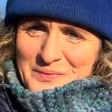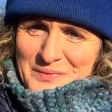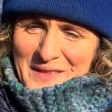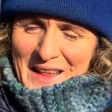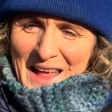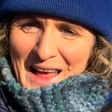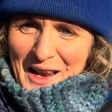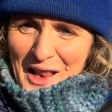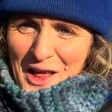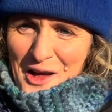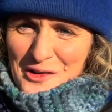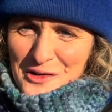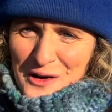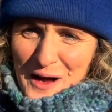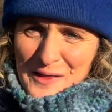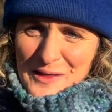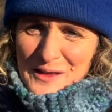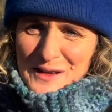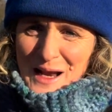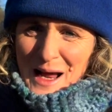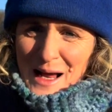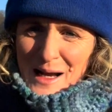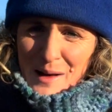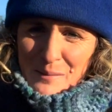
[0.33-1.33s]
Hello, I'm
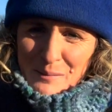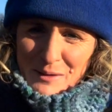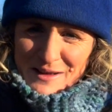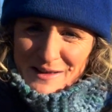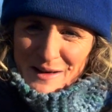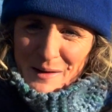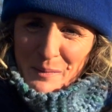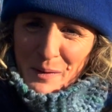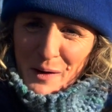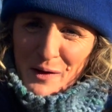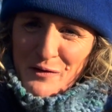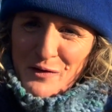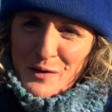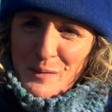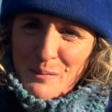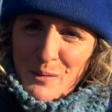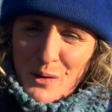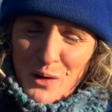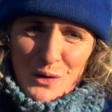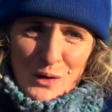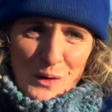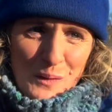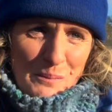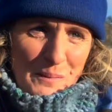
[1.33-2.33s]
the Dynamic Dipper from
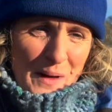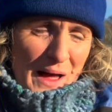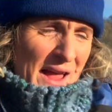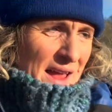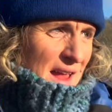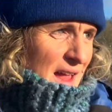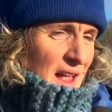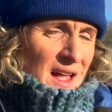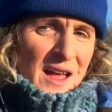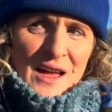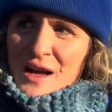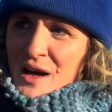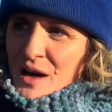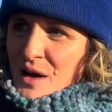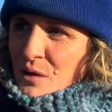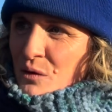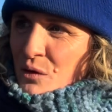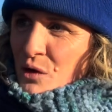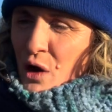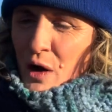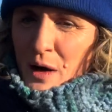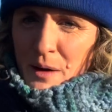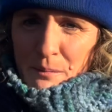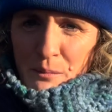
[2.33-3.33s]
Morecambe. We're
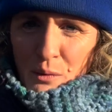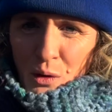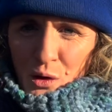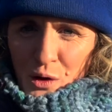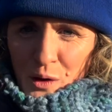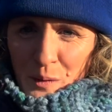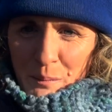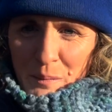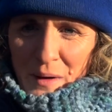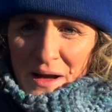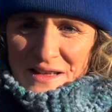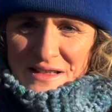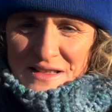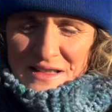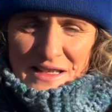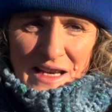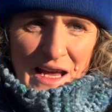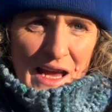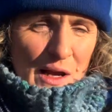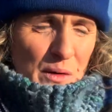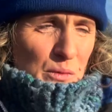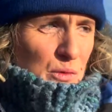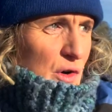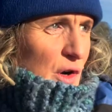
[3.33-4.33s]
not in Morecambe
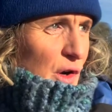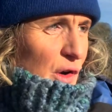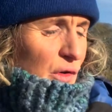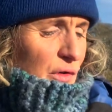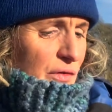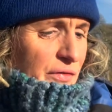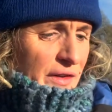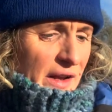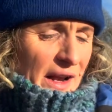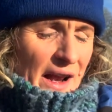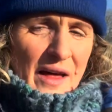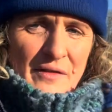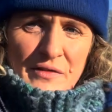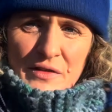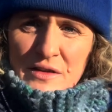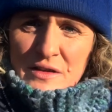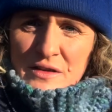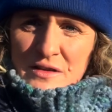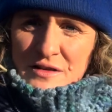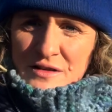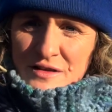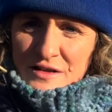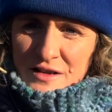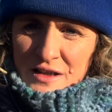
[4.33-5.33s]
today, we're at lovely
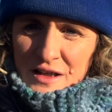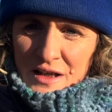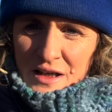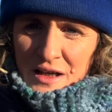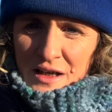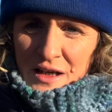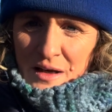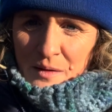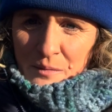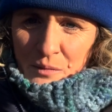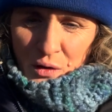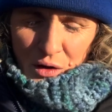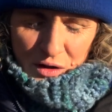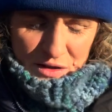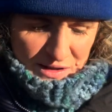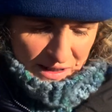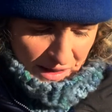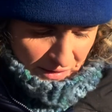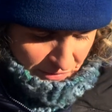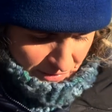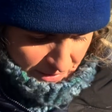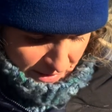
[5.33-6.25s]
Levens. I'm going to have a